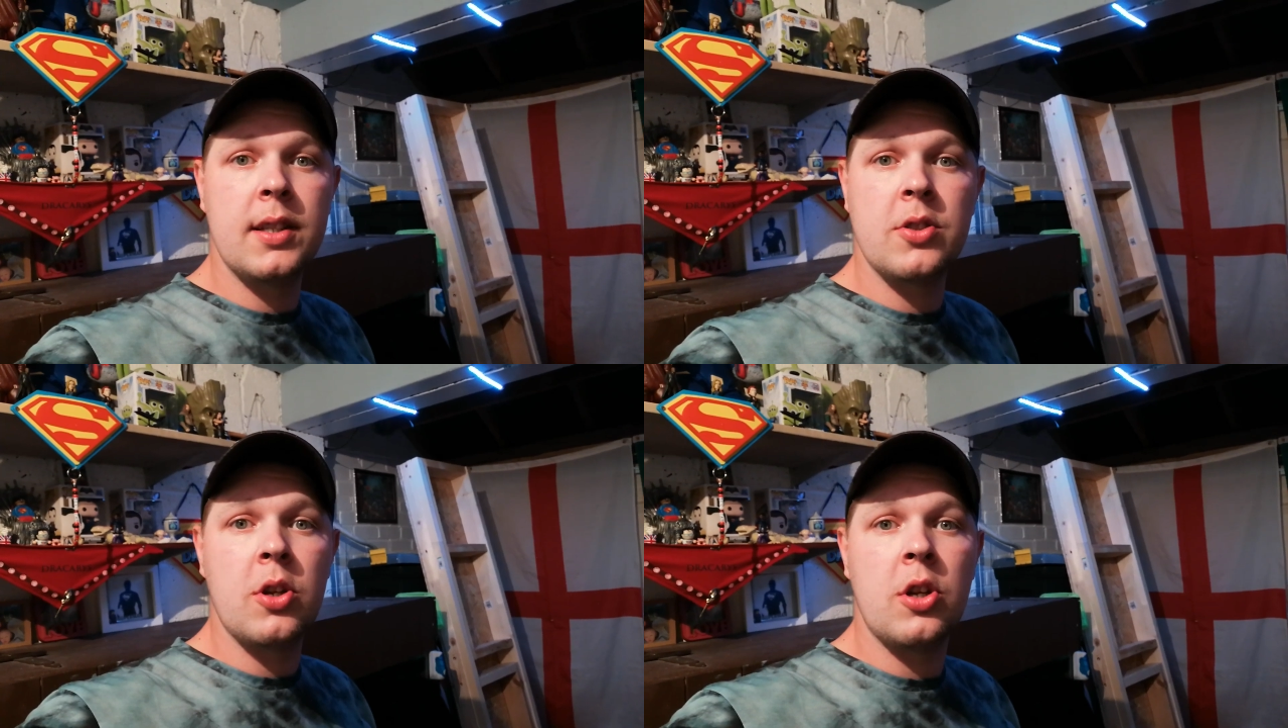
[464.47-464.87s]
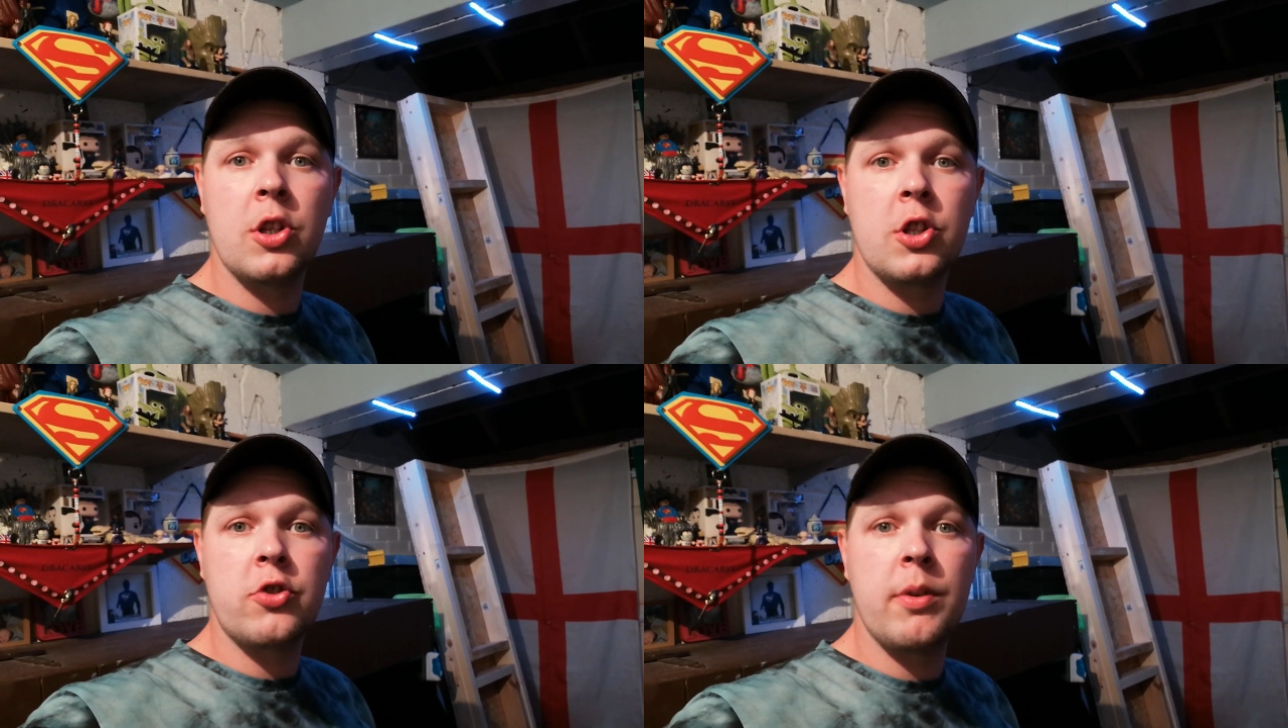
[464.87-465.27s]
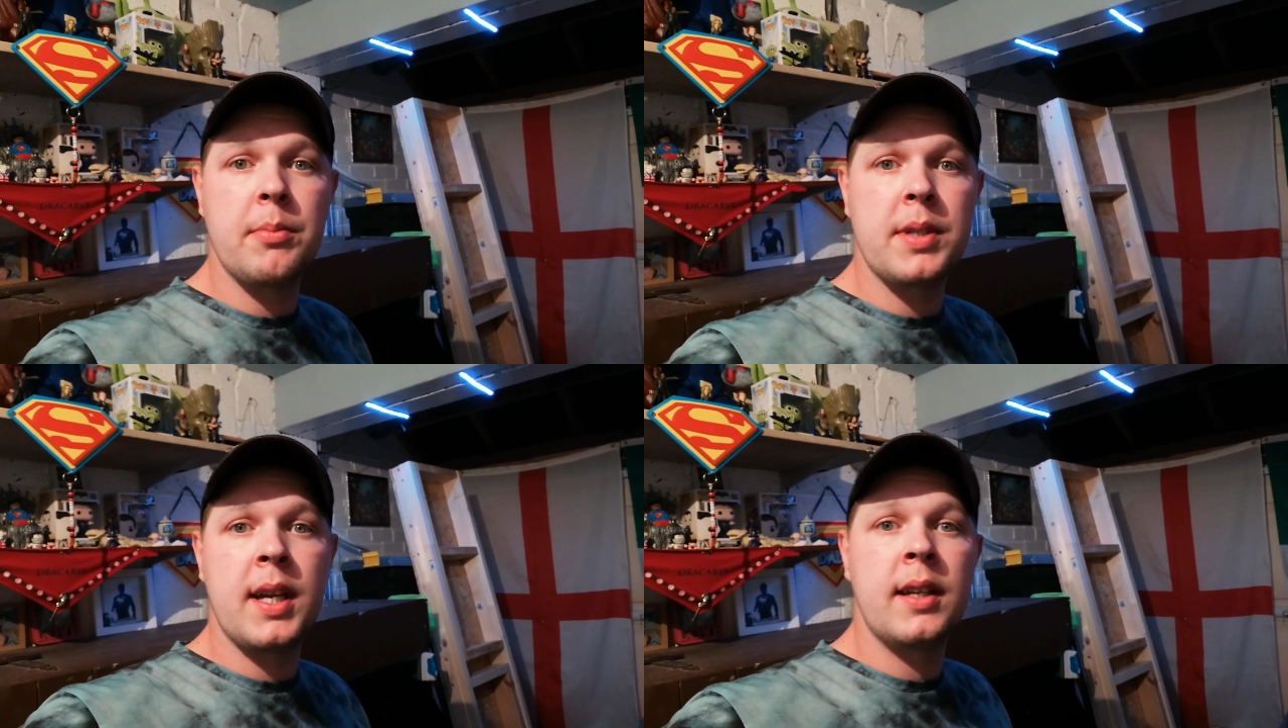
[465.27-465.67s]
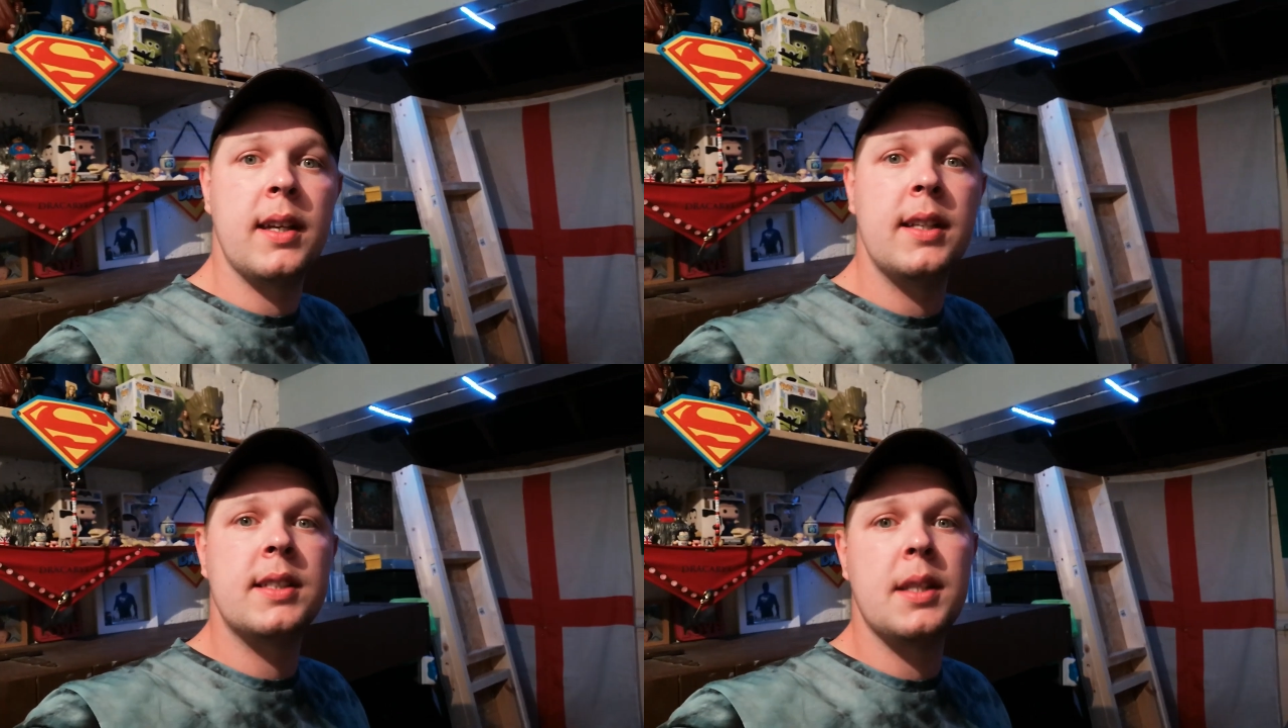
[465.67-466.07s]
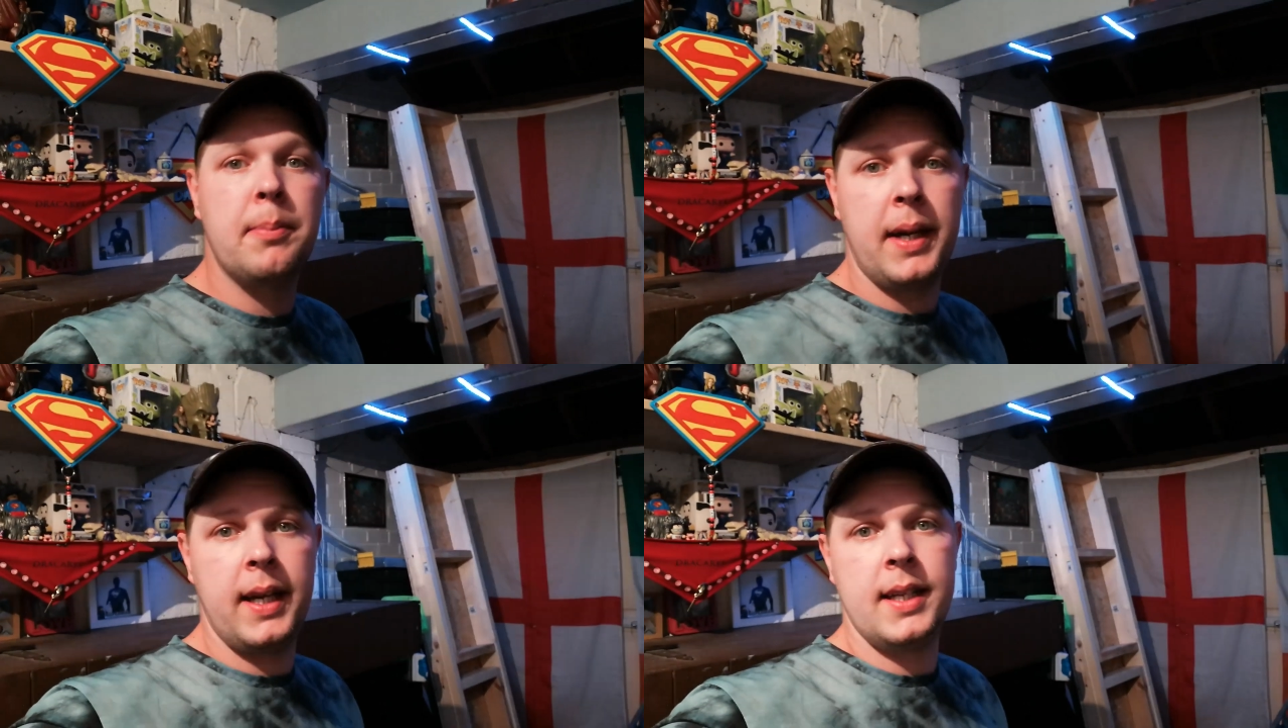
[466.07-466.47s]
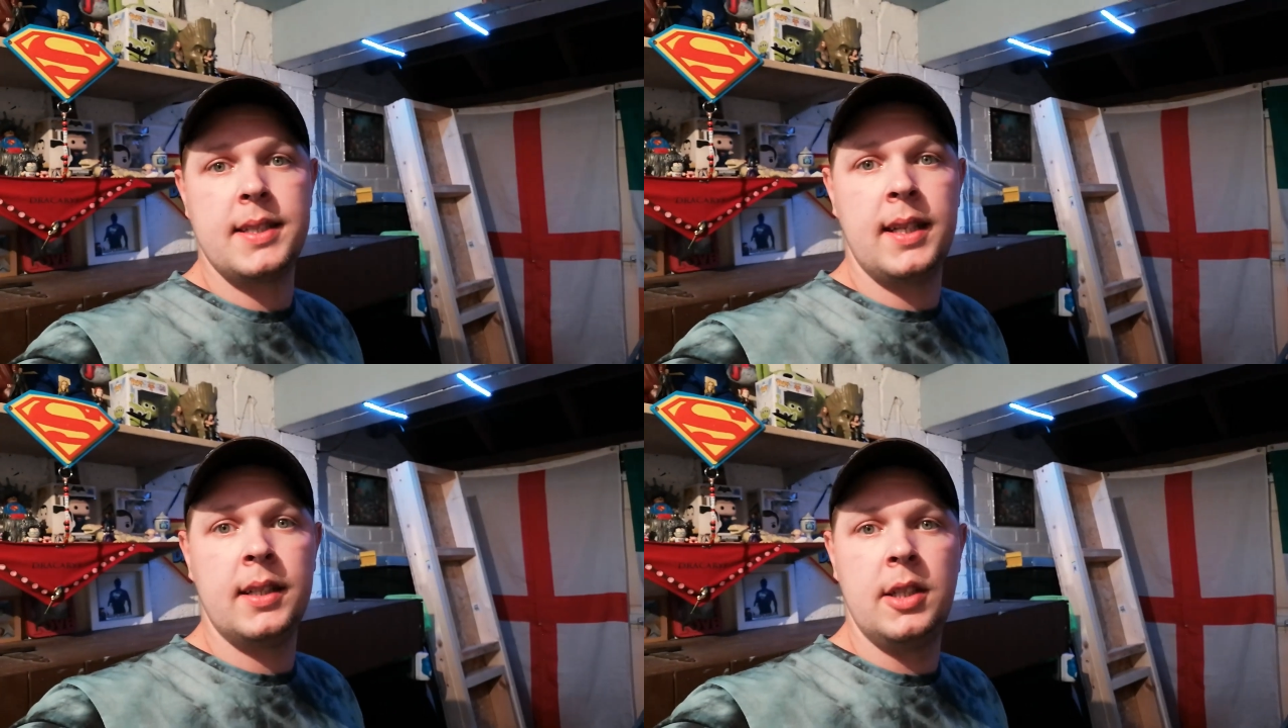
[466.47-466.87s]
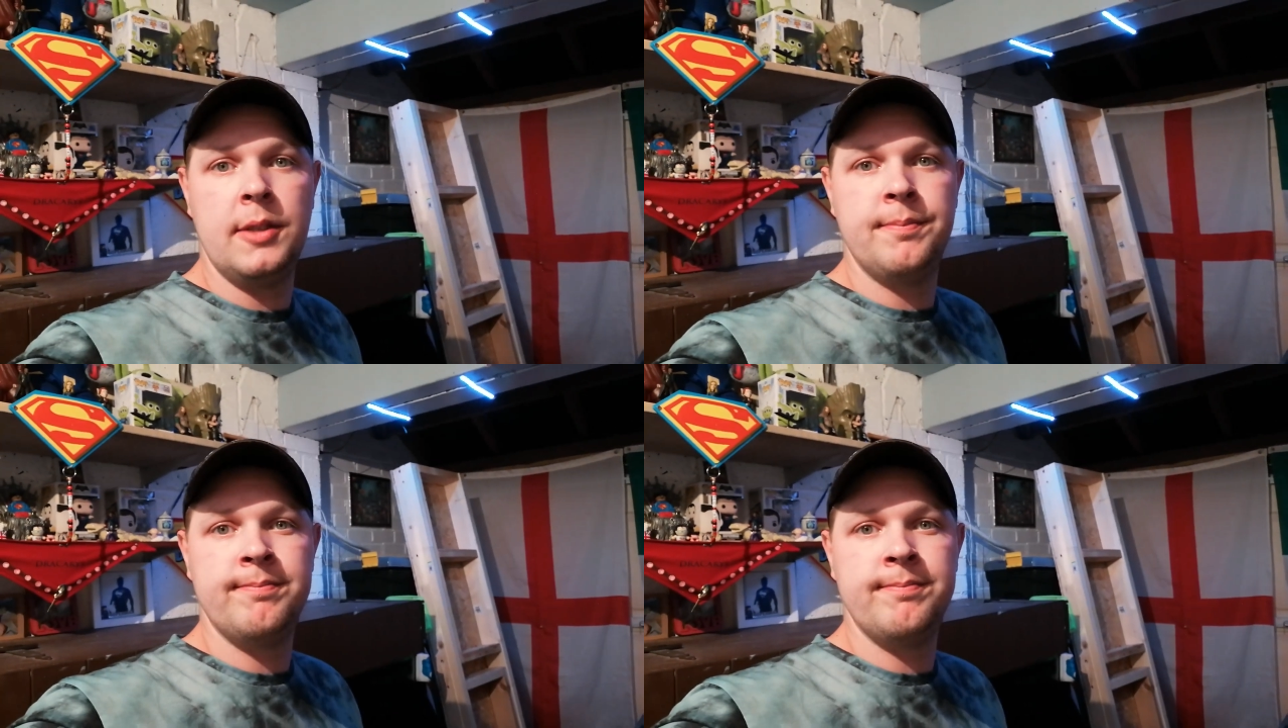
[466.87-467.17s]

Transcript: It's no longer the shrimp tank, it's the beta tank.